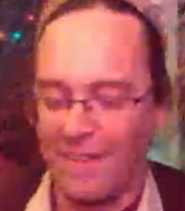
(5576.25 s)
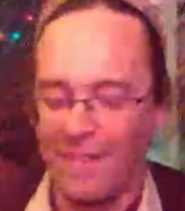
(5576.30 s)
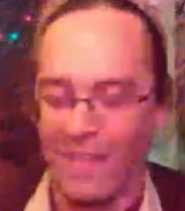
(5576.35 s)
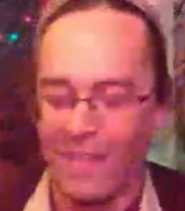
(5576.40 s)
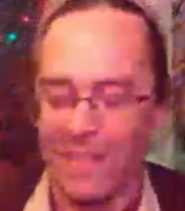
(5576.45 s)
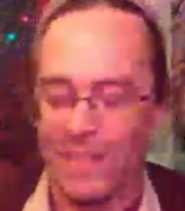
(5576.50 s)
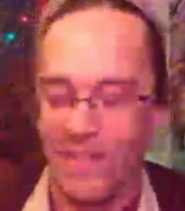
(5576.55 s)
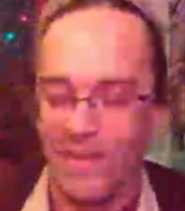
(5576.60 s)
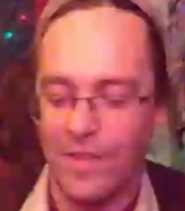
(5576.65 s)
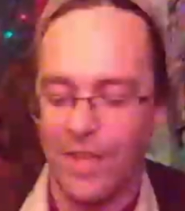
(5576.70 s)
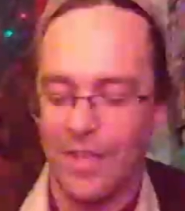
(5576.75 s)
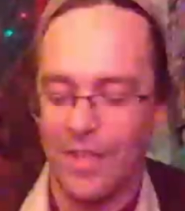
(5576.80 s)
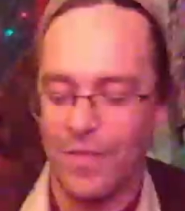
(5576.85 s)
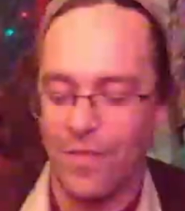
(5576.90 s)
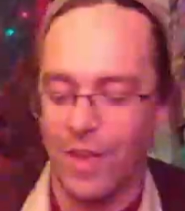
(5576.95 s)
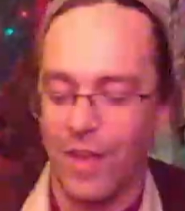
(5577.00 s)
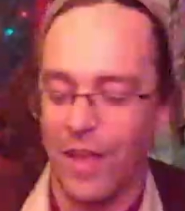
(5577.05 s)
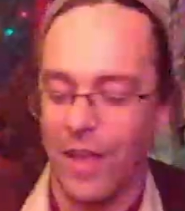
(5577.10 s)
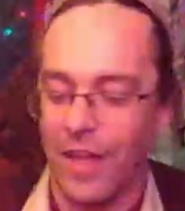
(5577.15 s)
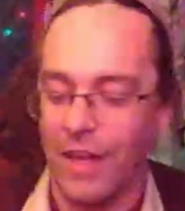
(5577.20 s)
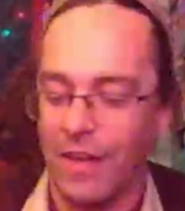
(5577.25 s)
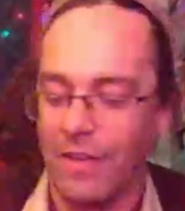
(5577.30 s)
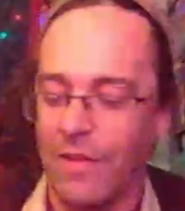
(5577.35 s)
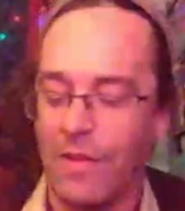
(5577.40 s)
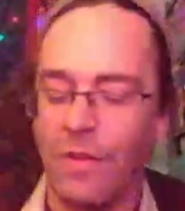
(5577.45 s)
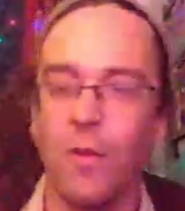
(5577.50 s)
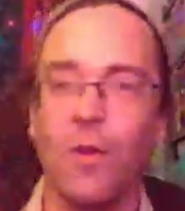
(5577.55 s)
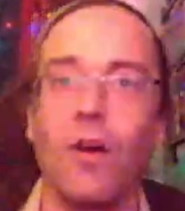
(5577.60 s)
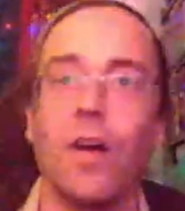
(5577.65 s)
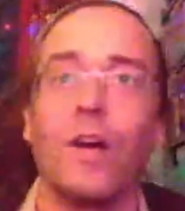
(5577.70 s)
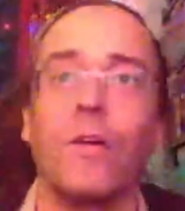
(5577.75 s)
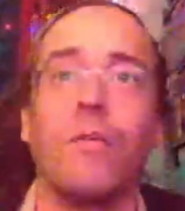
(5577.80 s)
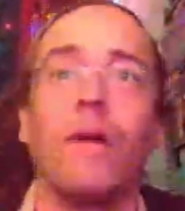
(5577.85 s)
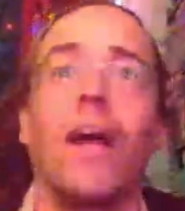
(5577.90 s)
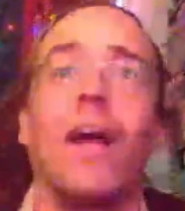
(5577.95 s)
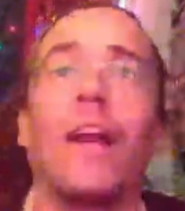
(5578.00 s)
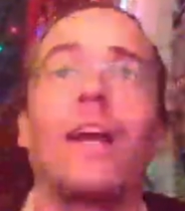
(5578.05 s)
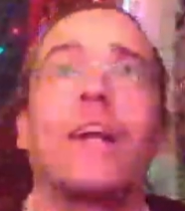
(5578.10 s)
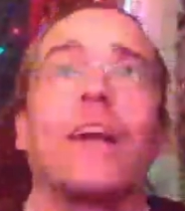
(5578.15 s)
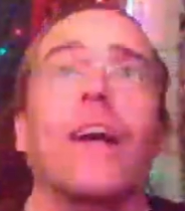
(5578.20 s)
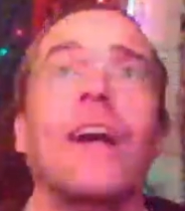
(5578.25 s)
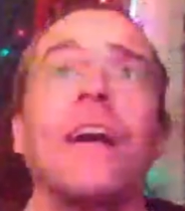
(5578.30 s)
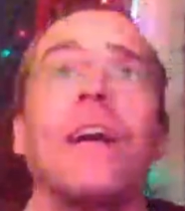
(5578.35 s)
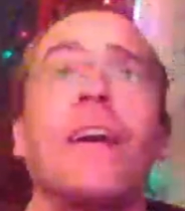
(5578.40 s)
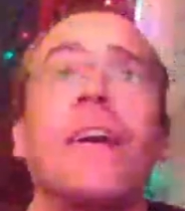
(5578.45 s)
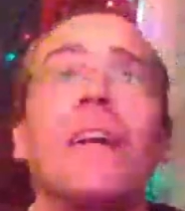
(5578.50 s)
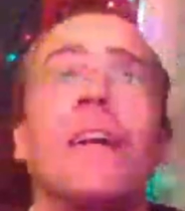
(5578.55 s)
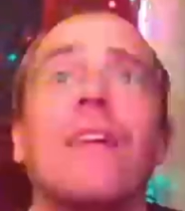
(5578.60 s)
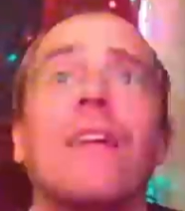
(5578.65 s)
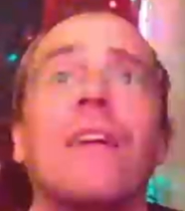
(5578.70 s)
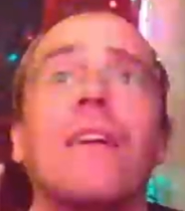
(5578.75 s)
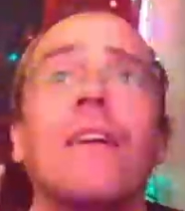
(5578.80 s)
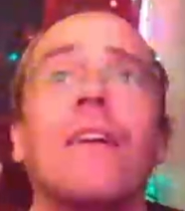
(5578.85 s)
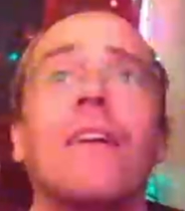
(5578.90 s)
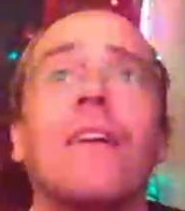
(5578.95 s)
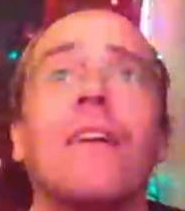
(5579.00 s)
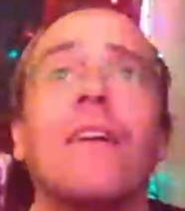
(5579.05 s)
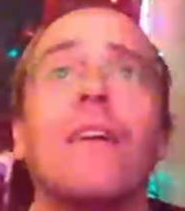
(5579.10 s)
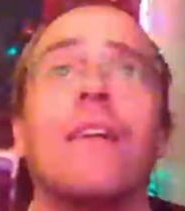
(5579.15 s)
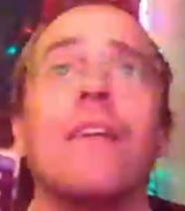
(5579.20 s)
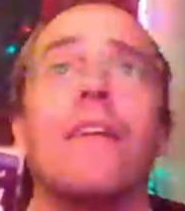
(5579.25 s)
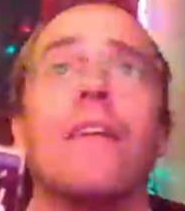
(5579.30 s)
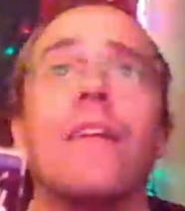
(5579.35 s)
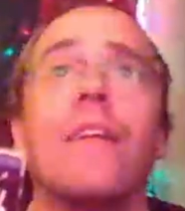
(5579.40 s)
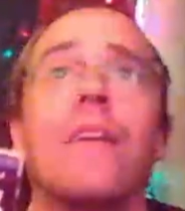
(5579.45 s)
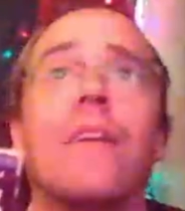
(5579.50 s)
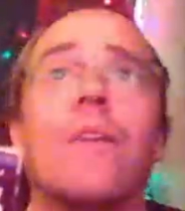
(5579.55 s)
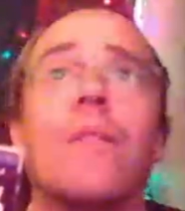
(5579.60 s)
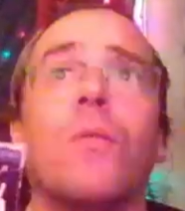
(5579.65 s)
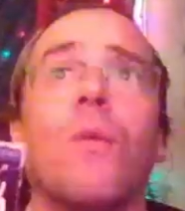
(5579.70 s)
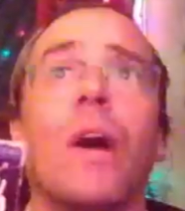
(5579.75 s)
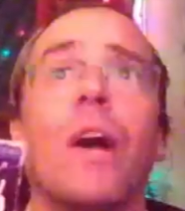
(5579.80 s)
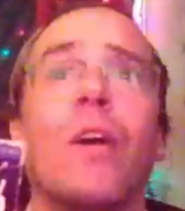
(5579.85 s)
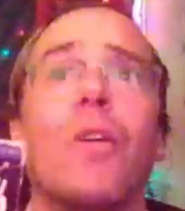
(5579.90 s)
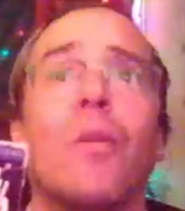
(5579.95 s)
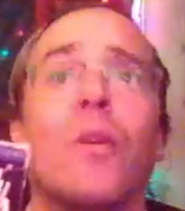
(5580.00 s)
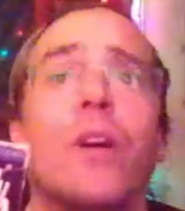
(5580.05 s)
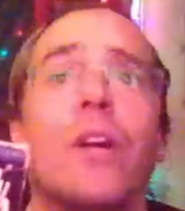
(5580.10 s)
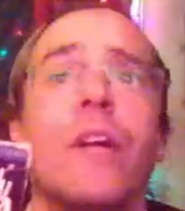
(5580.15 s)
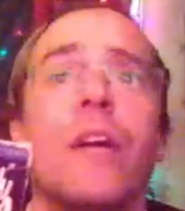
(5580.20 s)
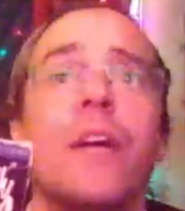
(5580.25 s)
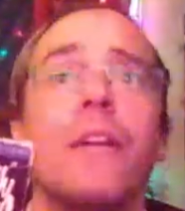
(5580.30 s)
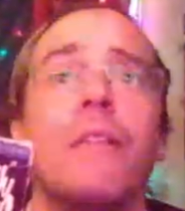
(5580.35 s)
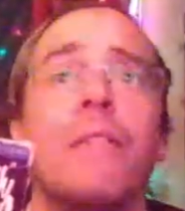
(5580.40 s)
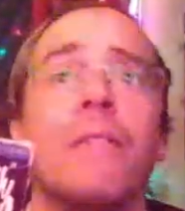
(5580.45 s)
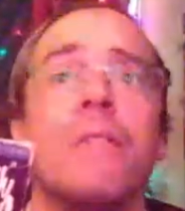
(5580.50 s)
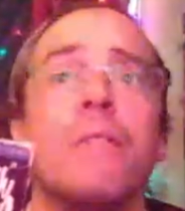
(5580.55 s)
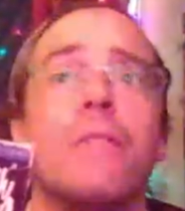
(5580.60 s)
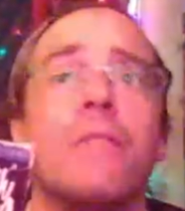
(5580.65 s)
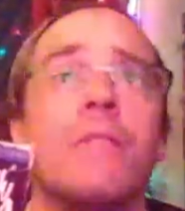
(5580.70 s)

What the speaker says: That's fun. Or erotica. Wild Orchid.